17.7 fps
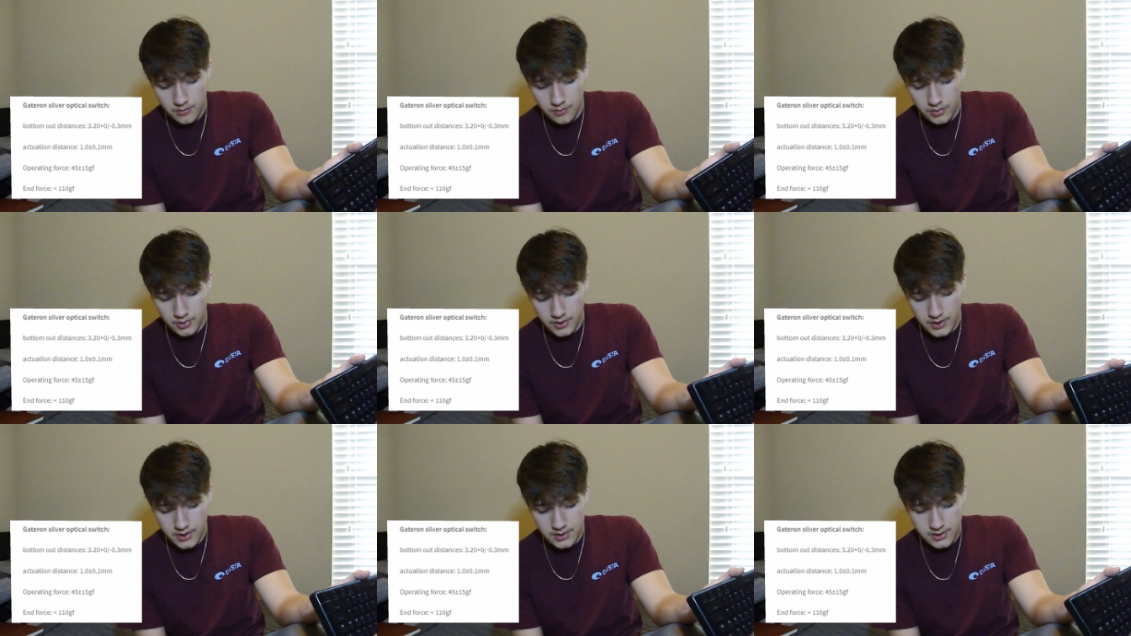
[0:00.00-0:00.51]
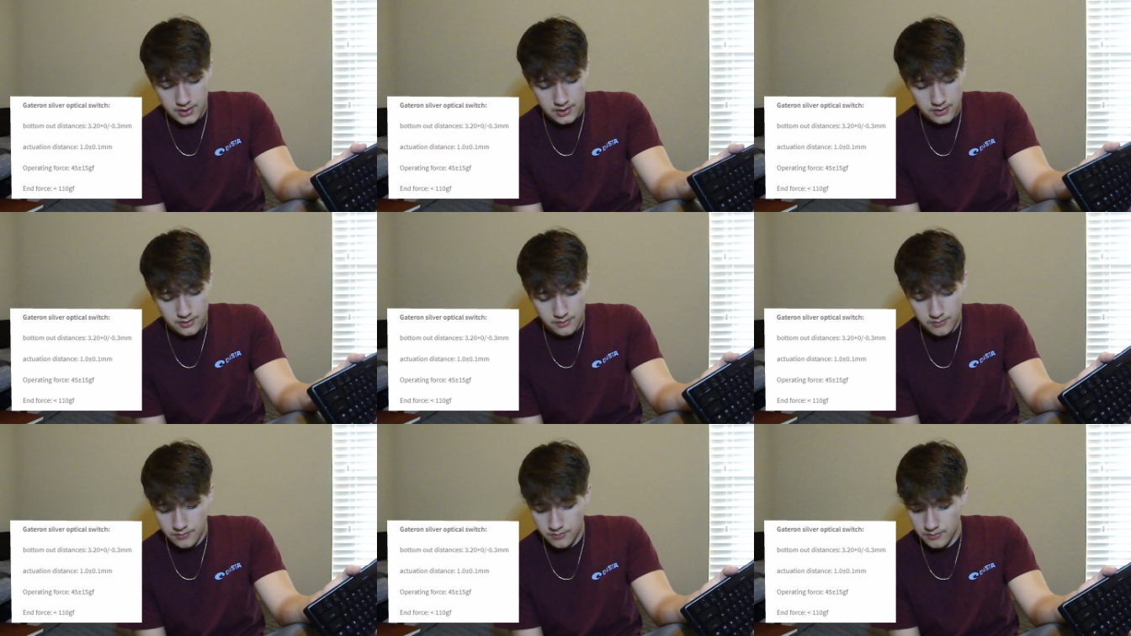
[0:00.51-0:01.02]

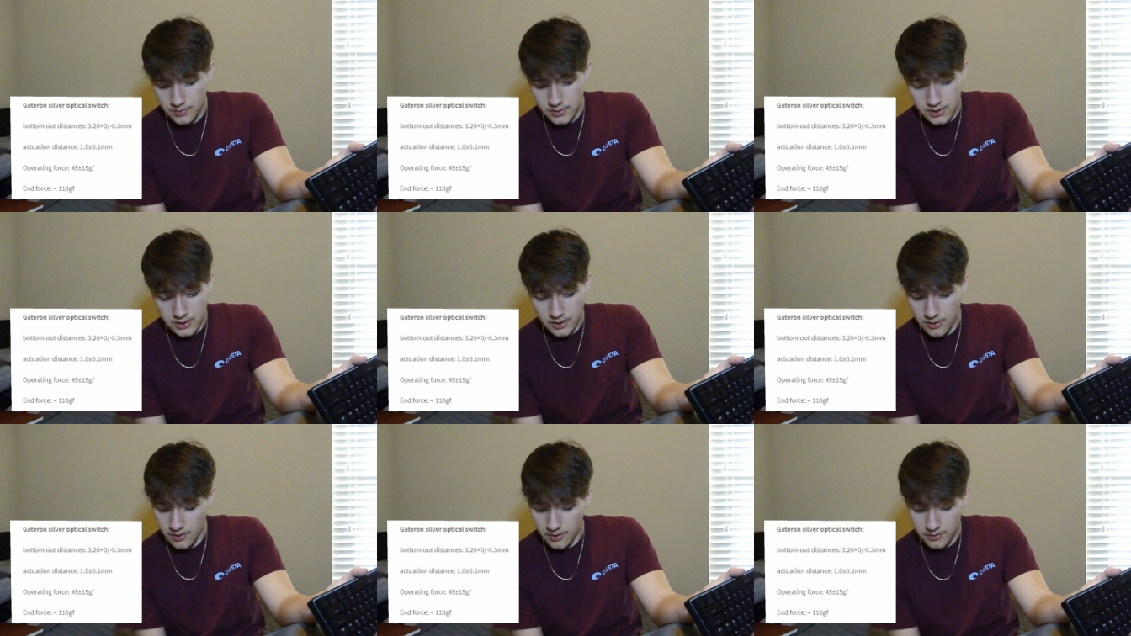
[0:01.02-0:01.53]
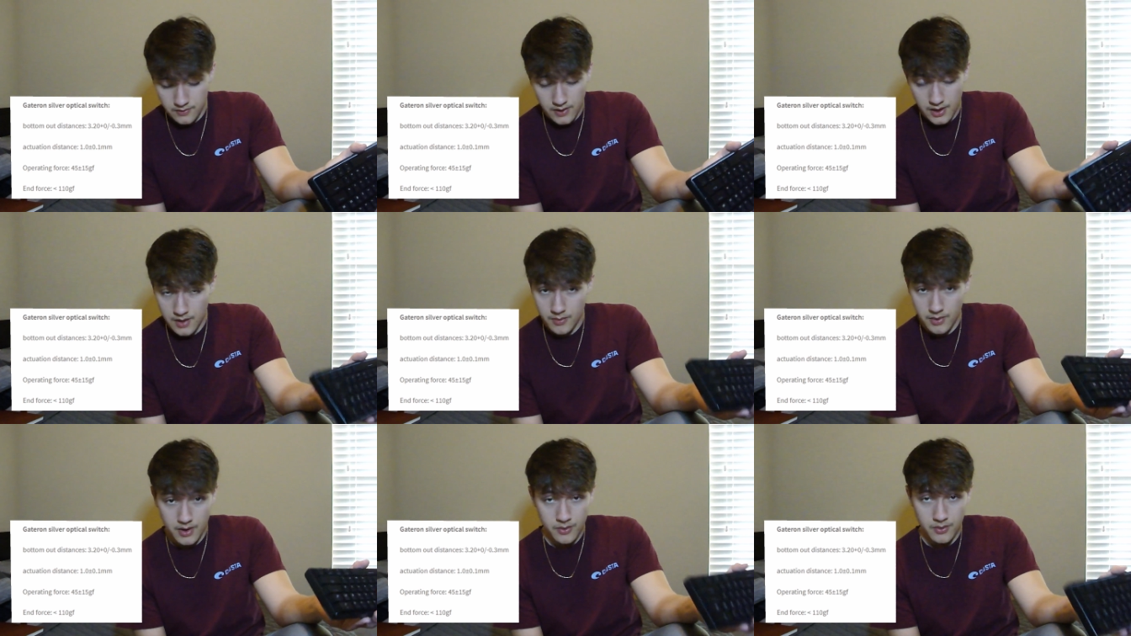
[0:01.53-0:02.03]
plus 0
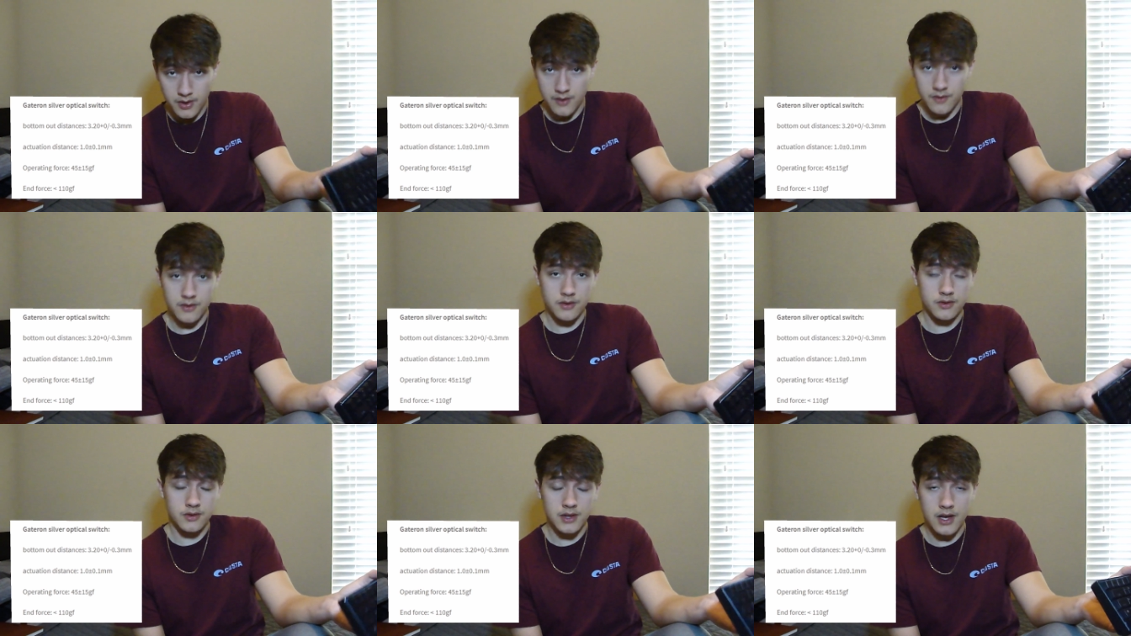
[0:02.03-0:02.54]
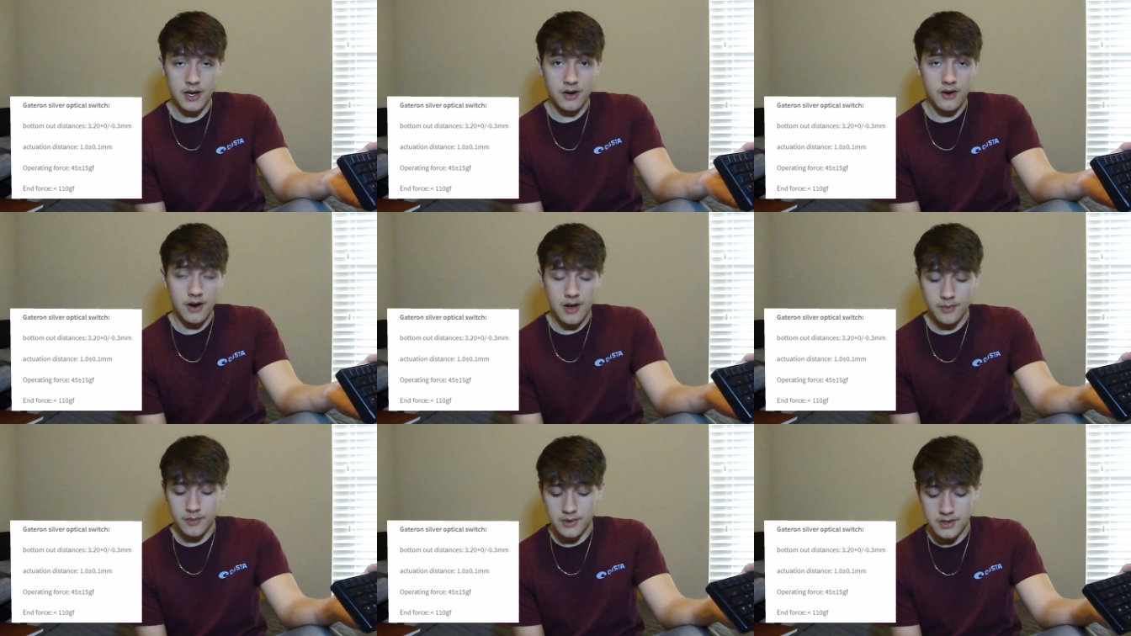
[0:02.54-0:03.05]
divided by whatever that
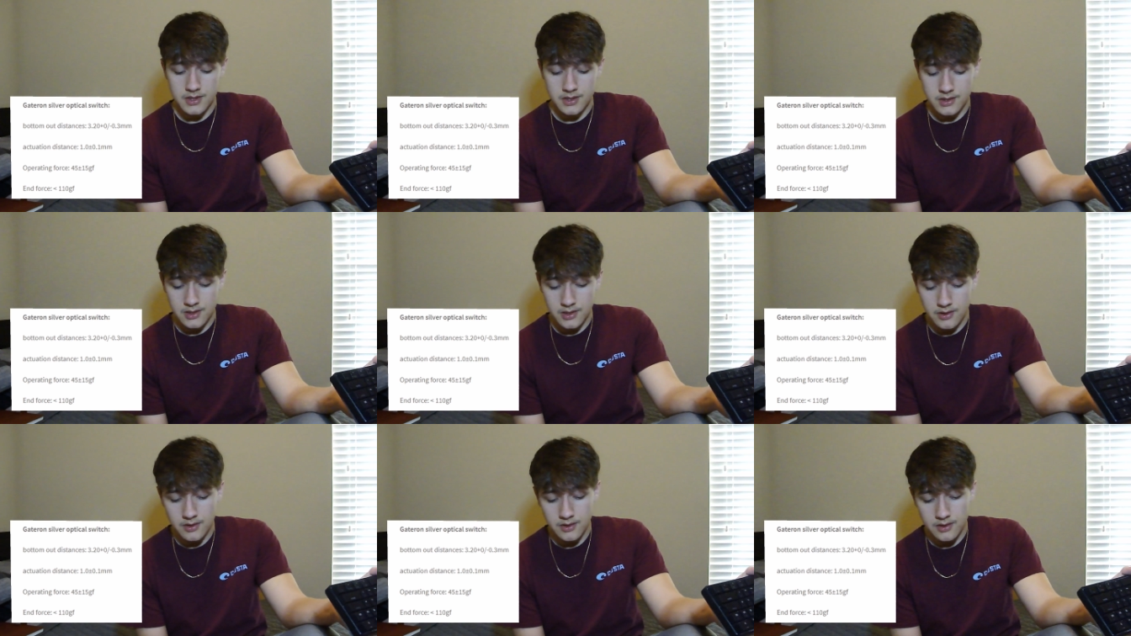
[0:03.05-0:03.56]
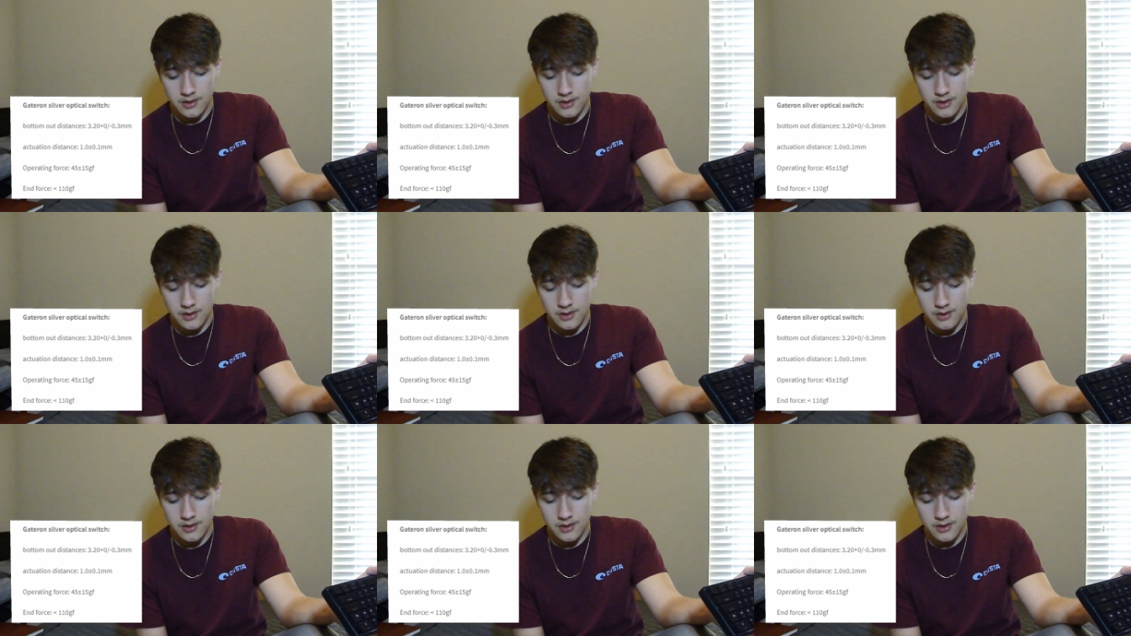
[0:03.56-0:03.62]
crap is,